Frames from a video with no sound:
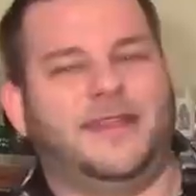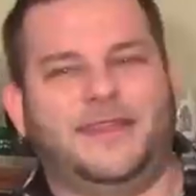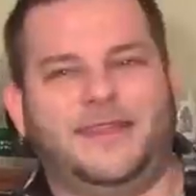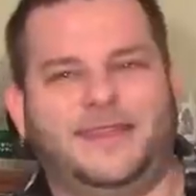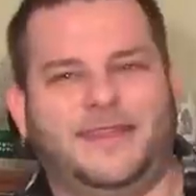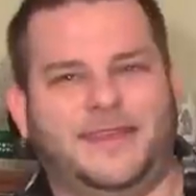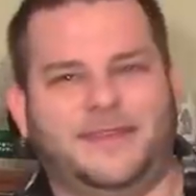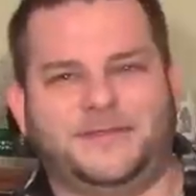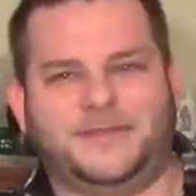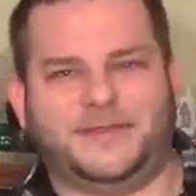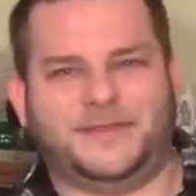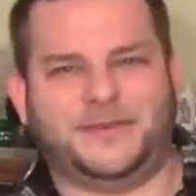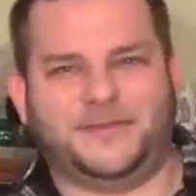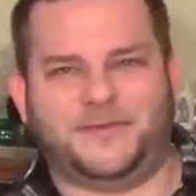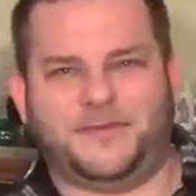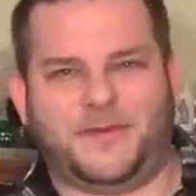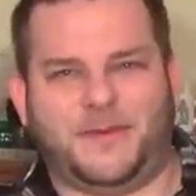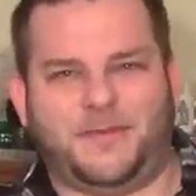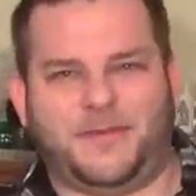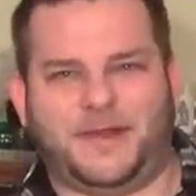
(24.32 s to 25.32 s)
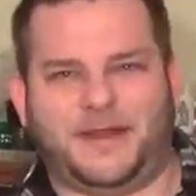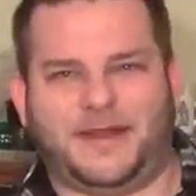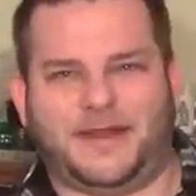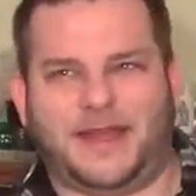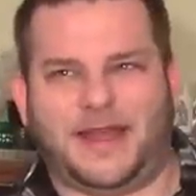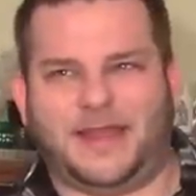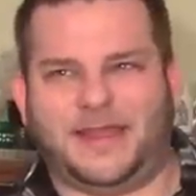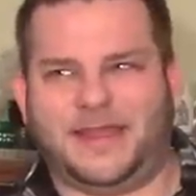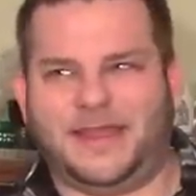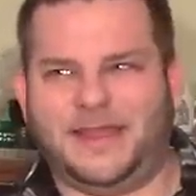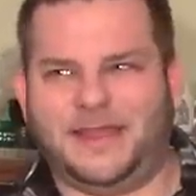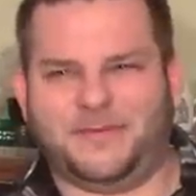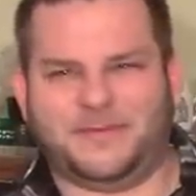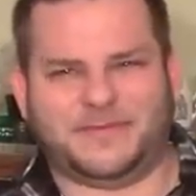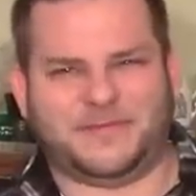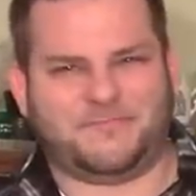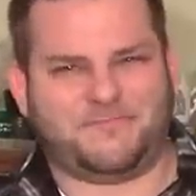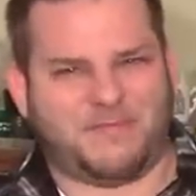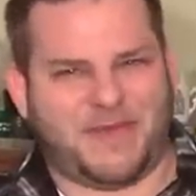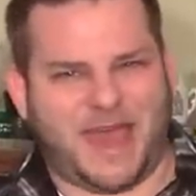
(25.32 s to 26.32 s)
they used to do them up in I think it was
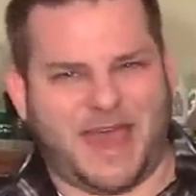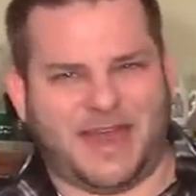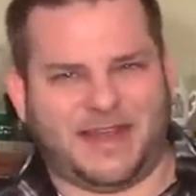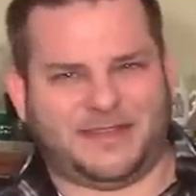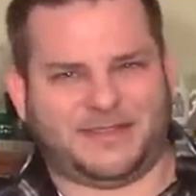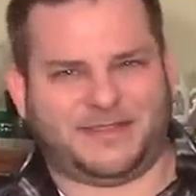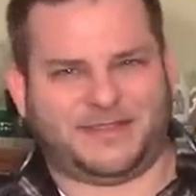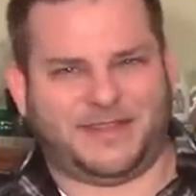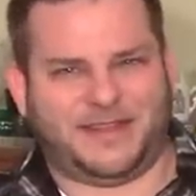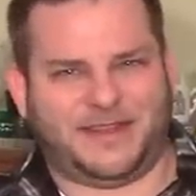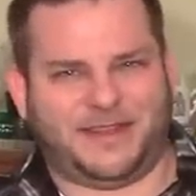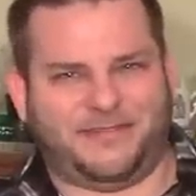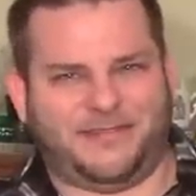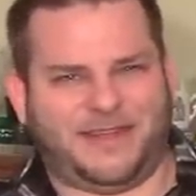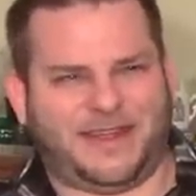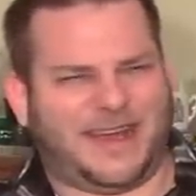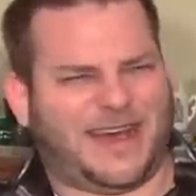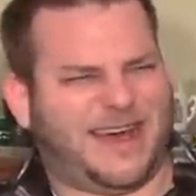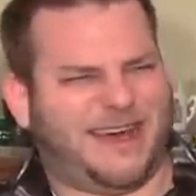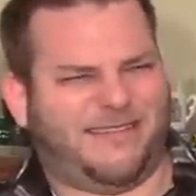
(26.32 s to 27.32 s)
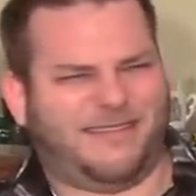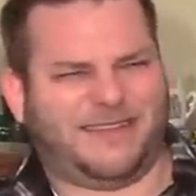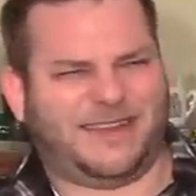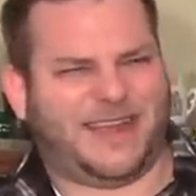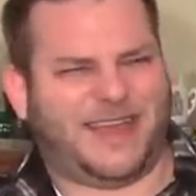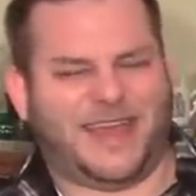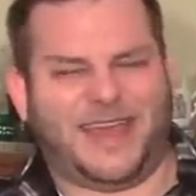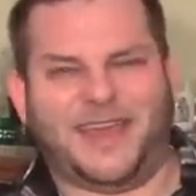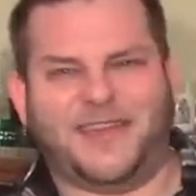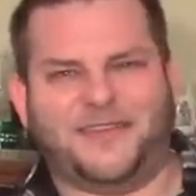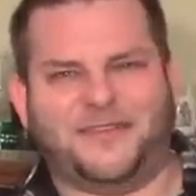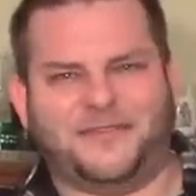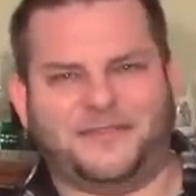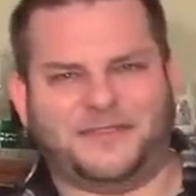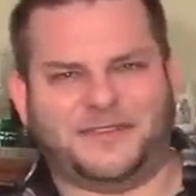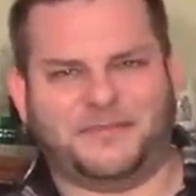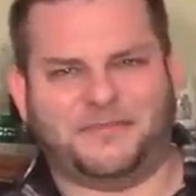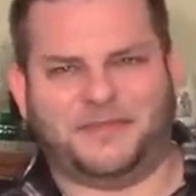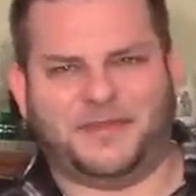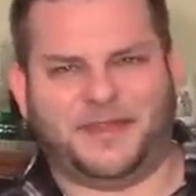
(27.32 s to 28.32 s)
Madison at like a Holiday Inn or
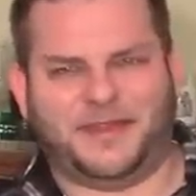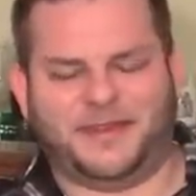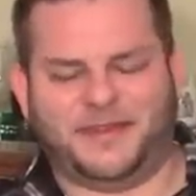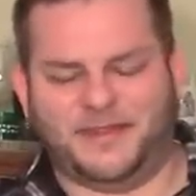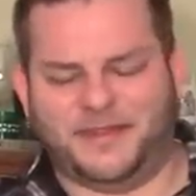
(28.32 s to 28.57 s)
something